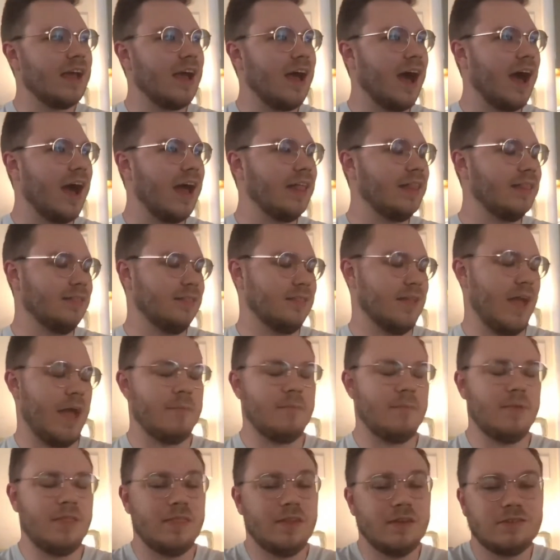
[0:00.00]
I I
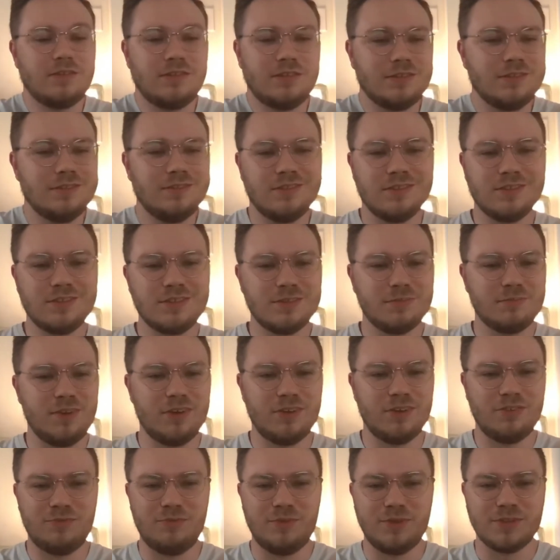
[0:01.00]
mean, there's there's some
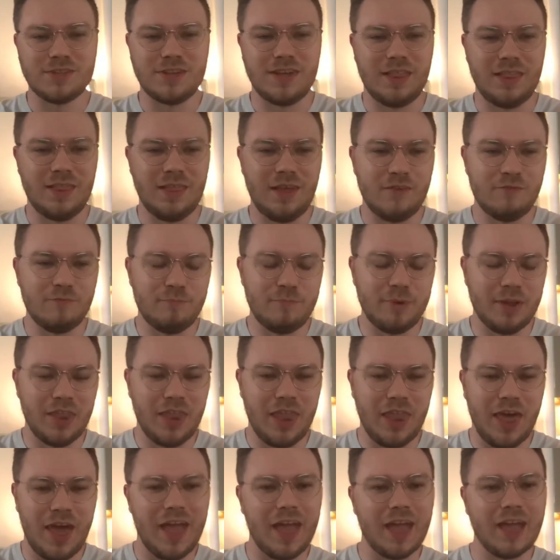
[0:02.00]
country music I love, but
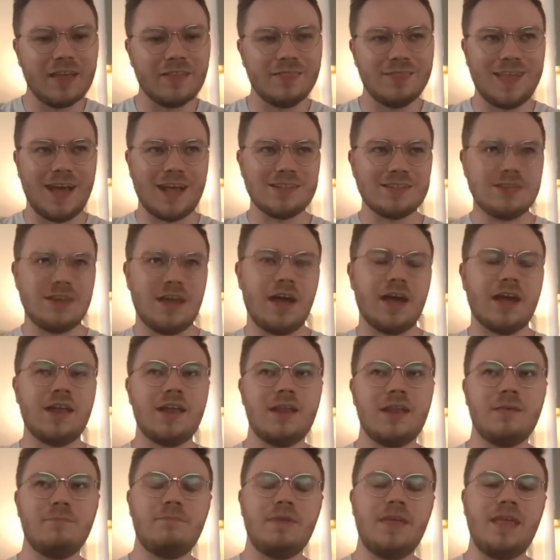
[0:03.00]
like that's not
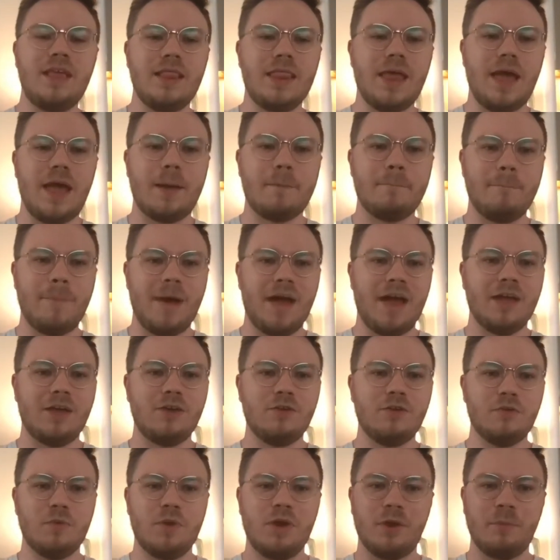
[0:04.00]
going right. to be like my
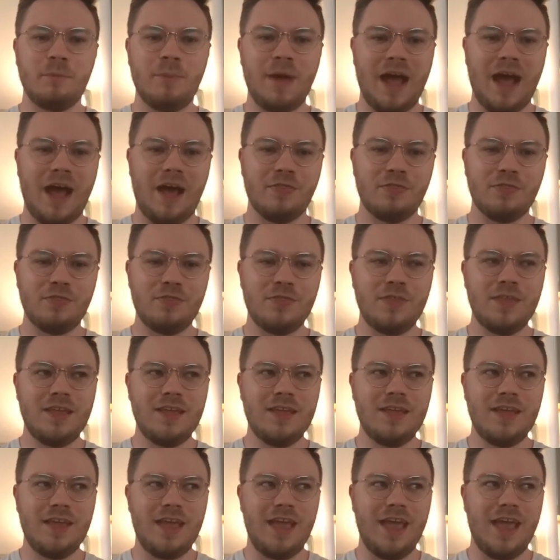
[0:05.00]
career path
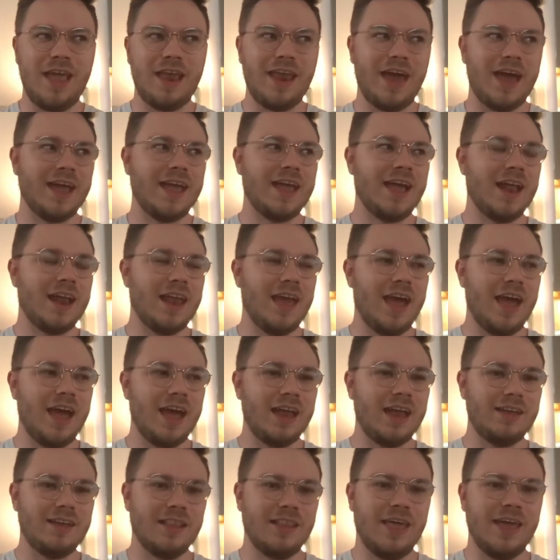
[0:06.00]
and I kind of
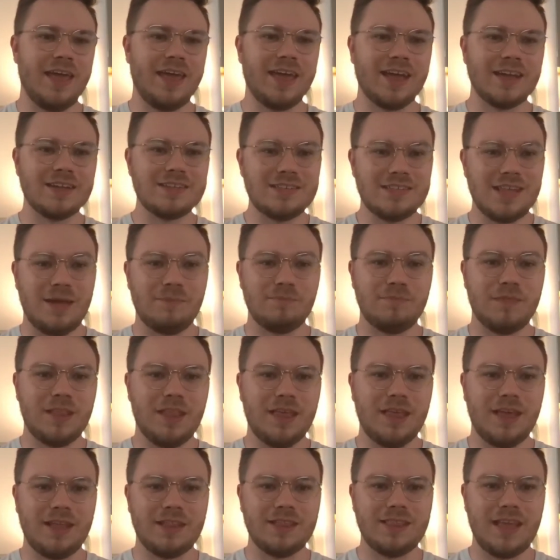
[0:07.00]
had to like accept that
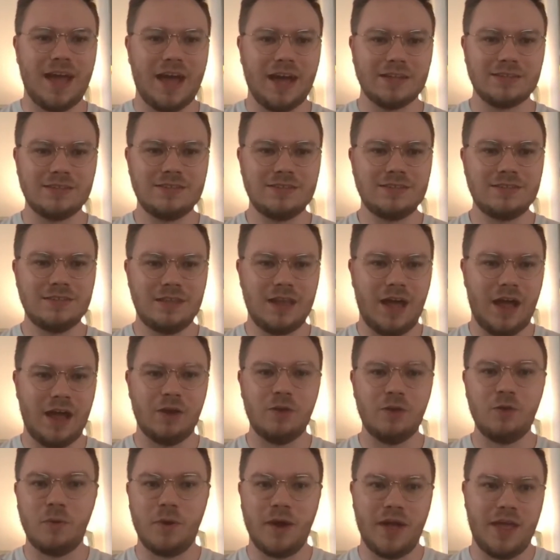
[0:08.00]
like that's not
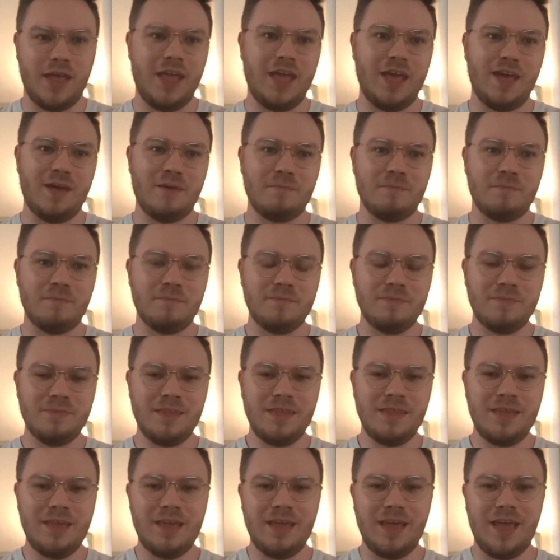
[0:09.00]
who I am,
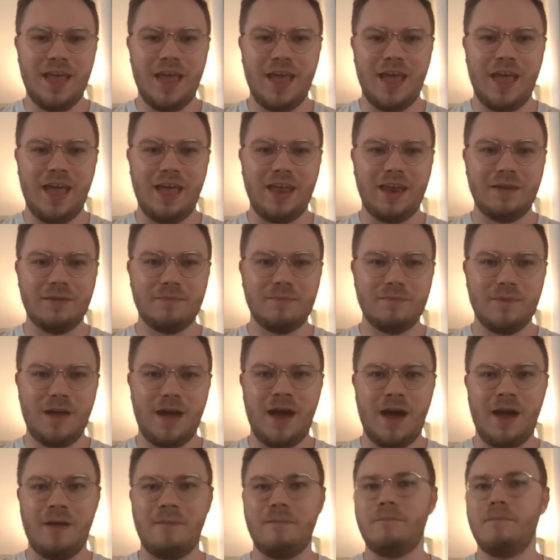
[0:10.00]
and
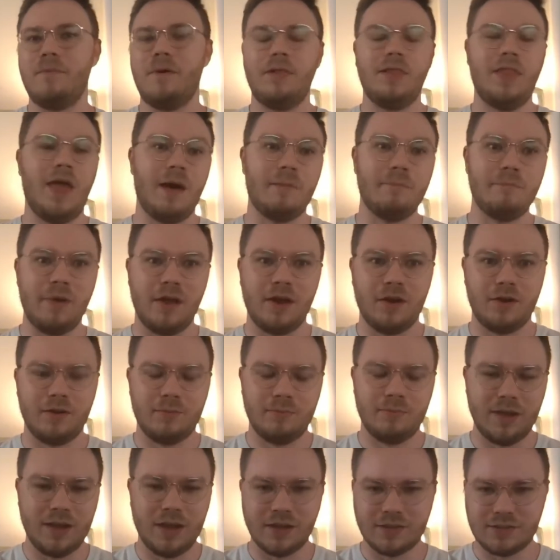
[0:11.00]
I'm a lot better
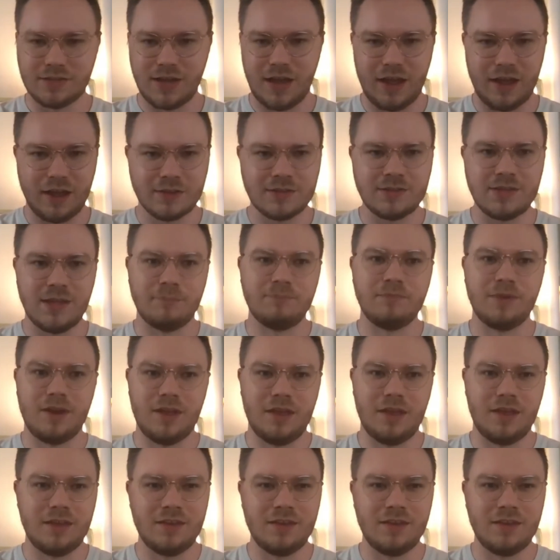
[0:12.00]
because I accepted it.